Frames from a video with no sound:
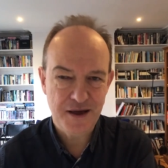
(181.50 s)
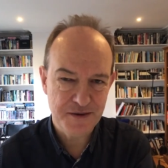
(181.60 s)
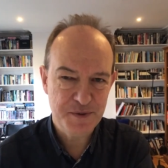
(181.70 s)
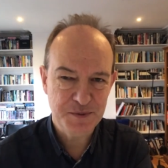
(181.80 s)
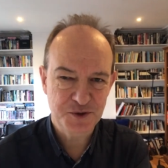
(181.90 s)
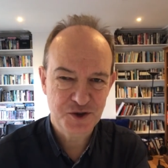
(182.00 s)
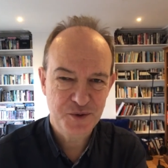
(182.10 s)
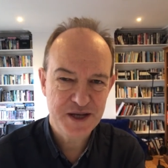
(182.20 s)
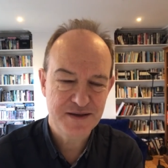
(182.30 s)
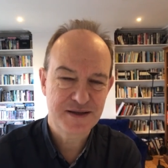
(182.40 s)
people's
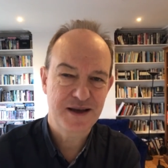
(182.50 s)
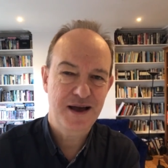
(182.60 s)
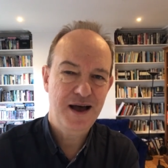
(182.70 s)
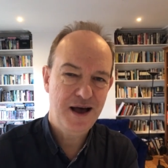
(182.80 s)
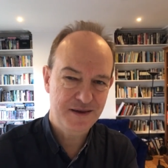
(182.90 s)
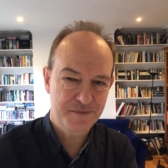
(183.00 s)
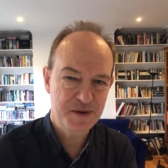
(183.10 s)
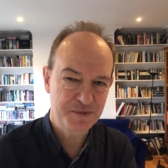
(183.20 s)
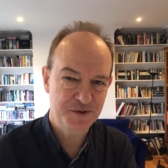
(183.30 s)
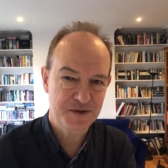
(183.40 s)
tweets, other
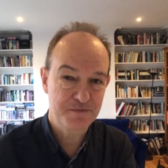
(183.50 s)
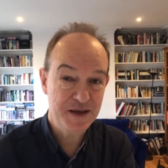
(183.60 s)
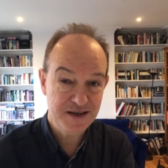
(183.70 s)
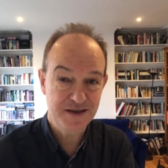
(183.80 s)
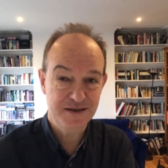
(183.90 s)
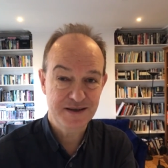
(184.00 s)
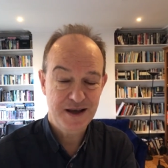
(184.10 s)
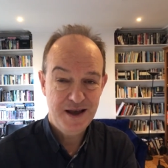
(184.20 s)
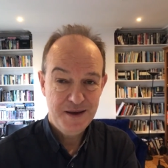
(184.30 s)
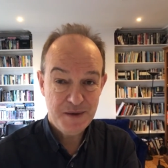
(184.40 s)
people's opinions,
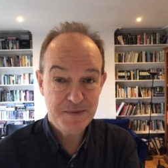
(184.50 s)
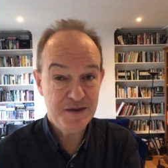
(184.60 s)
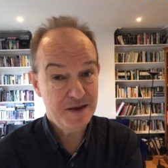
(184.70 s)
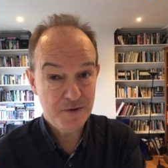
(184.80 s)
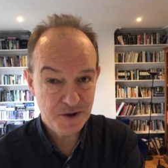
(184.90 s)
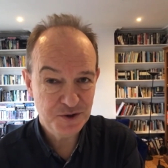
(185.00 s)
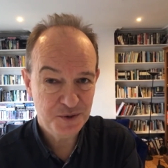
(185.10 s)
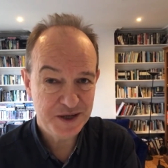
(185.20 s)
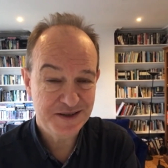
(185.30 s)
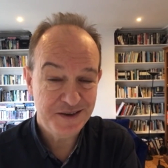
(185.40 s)
maybe their own
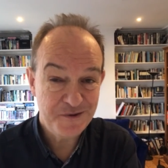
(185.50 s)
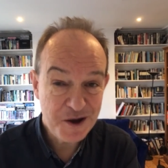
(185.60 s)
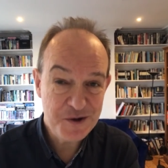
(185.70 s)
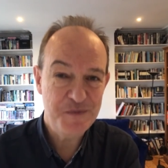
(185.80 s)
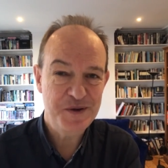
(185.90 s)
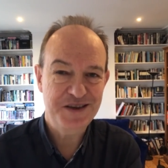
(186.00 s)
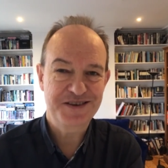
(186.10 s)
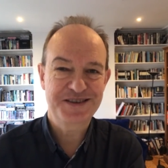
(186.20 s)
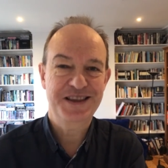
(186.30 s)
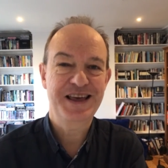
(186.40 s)
tweets and their own
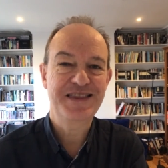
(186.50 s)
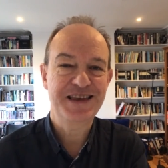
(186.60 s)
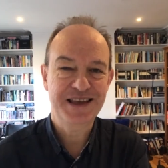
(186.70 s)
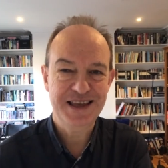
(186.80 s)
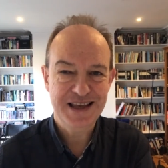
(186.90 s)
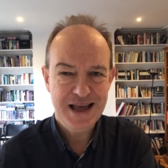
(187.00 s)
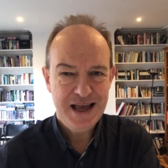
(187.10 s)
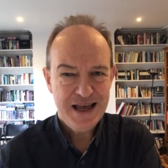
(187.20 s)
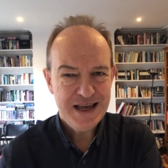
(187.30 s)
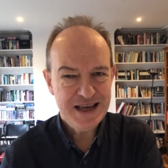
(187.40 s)
opinions, and they're thinking,
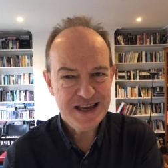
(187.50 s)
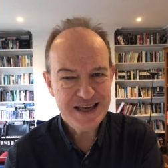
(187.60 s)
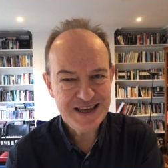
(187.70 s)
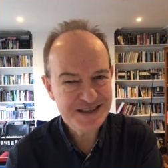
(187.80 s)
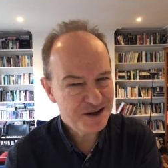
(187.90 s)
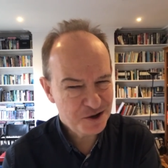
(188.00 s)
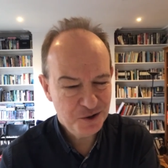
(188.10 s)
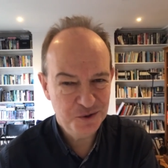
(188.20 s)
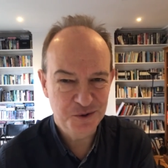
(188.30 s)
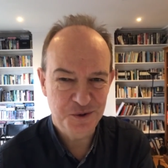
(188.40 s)
is it
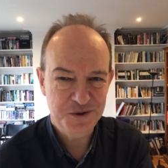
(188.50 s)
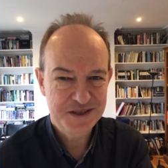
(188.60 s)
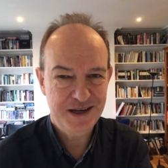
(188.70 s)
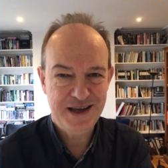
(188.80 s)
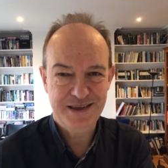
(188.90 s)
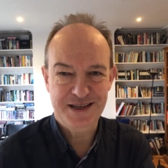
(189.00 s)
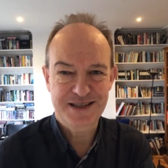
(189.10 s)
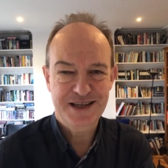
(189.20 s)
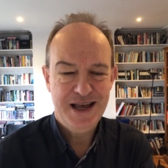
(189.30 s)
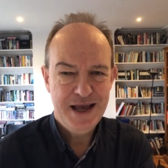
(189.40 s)
cool to like this?
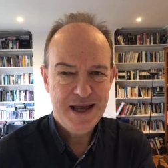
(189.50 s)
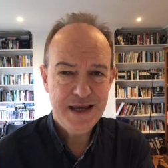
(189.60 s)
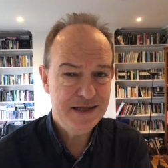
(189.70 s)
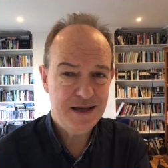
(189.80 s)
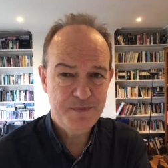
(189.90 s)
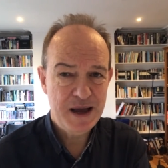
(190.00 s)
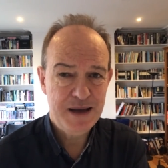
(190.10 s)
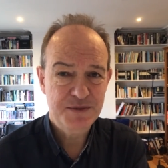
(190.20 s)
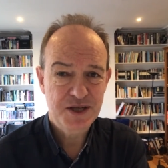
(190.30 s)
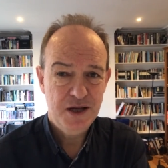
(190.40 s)
Is it
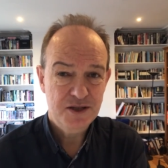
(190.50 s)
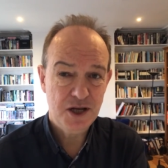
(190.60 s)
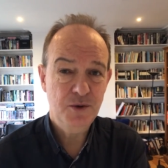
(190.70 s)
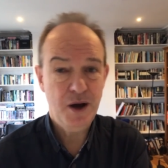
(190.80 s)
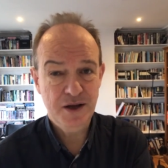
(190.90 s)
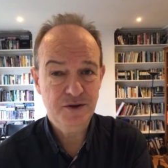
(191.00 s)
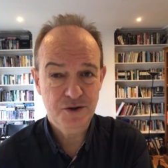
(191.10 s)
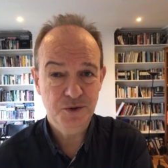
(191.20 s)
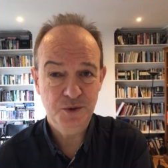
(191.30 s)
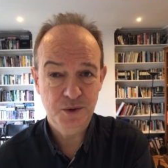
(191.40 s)
perhaps so
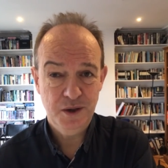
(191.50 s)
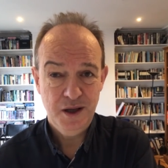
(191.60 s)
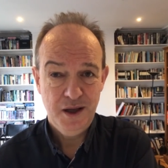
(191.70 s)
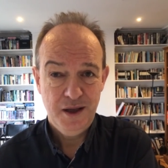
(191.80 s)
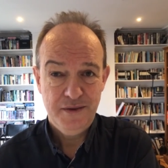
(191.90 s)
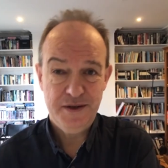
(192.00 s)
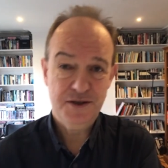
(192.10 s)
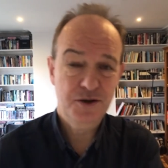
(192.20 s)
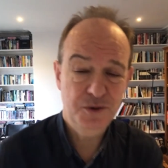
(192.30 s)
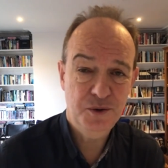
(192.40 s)
uncool that it's
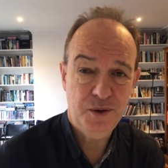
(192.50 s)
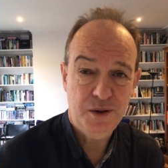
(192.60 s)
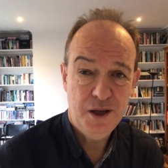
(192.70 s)
cool?